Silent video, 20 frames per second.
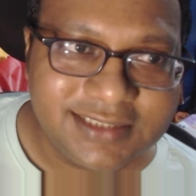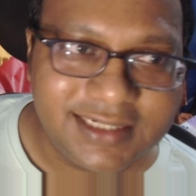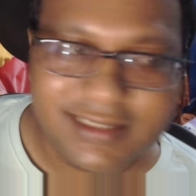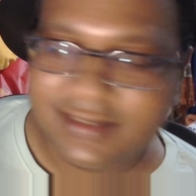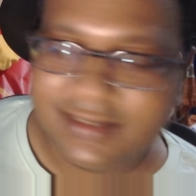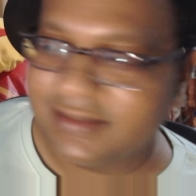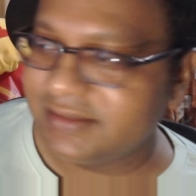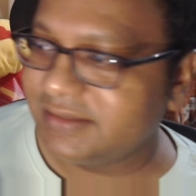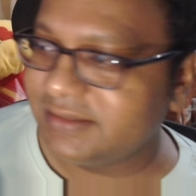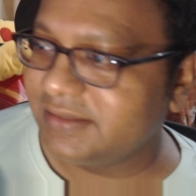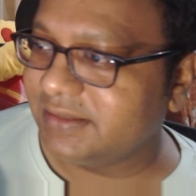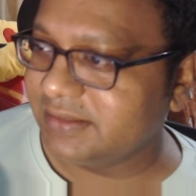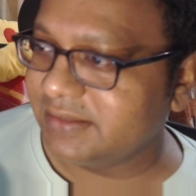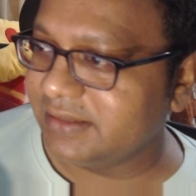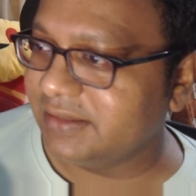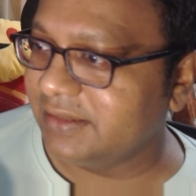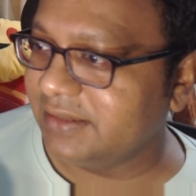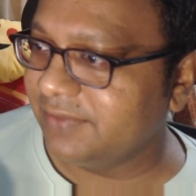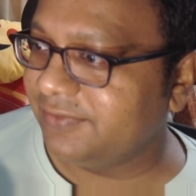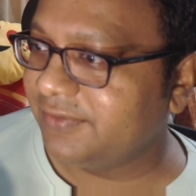the
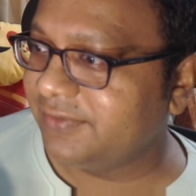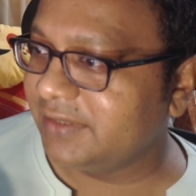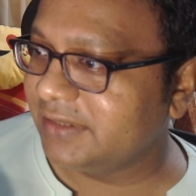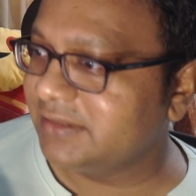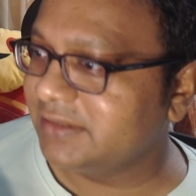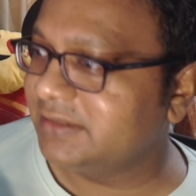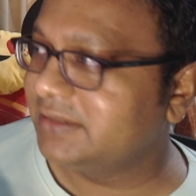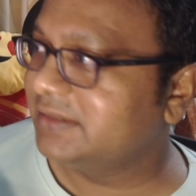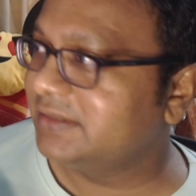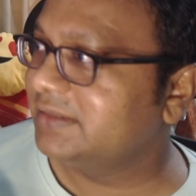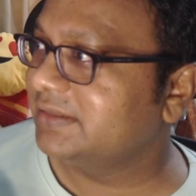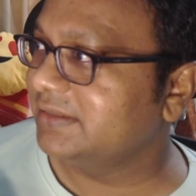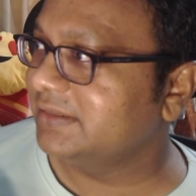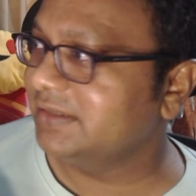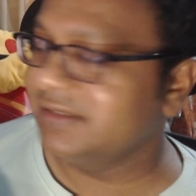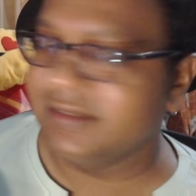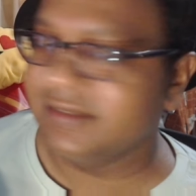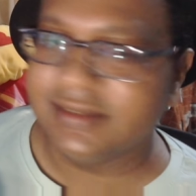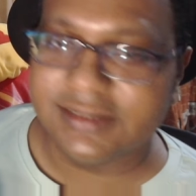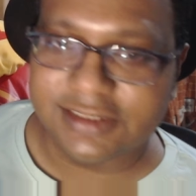difference you
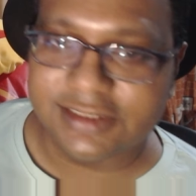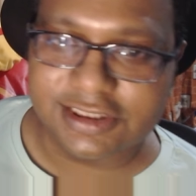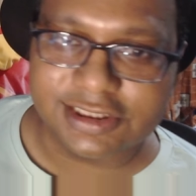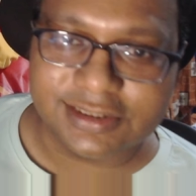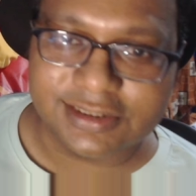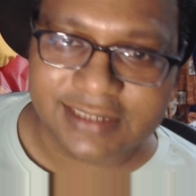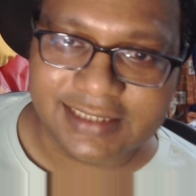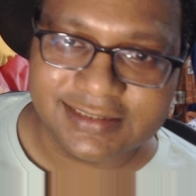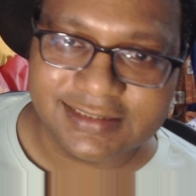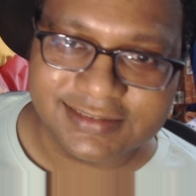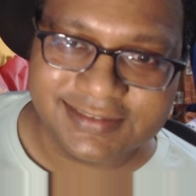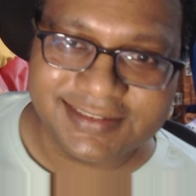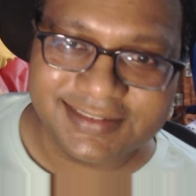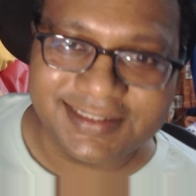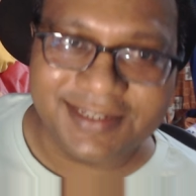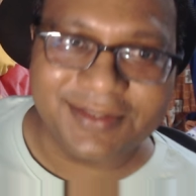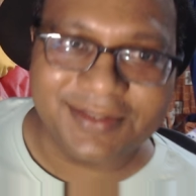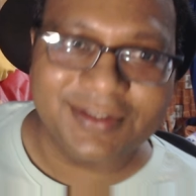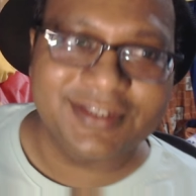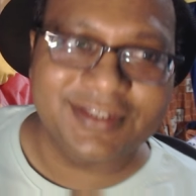can see on the screen.